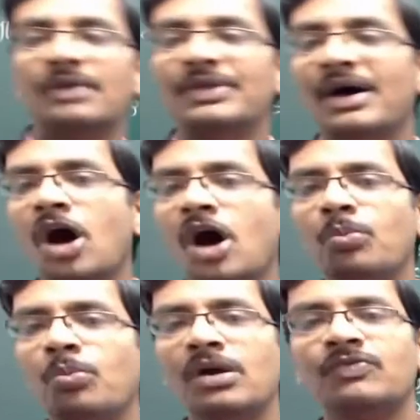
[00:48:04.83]
the
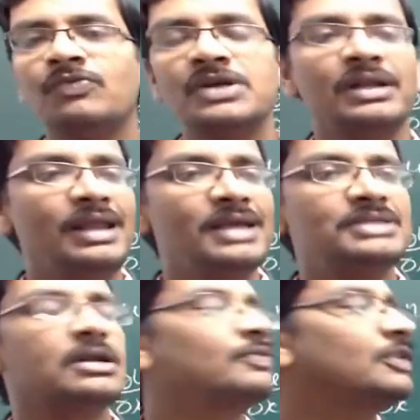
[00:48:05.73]
harmonic function
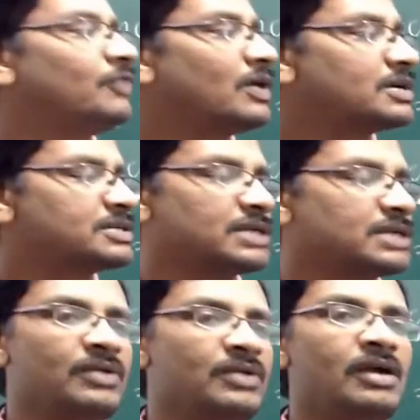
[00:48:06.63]
nature of the function
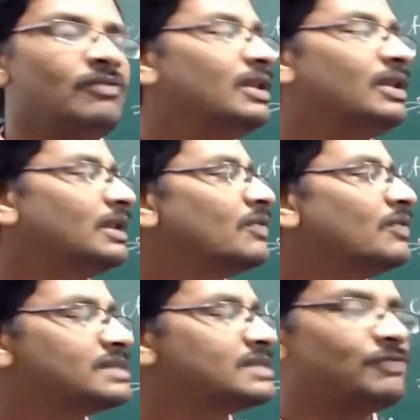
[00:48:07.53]
will give us
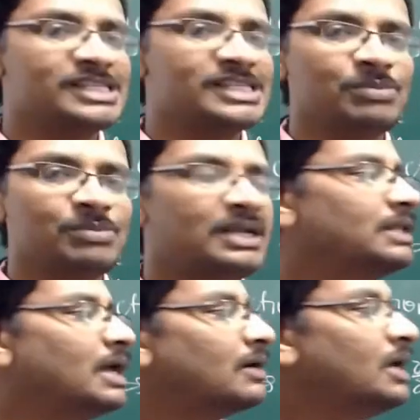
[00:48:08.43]
a flexibility
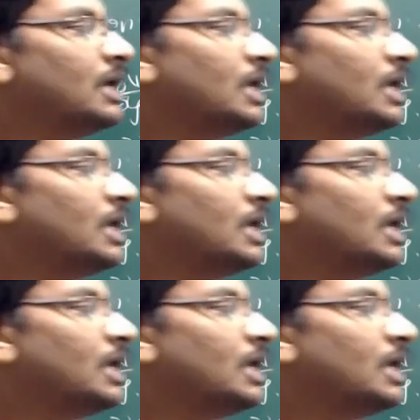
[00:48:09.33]
that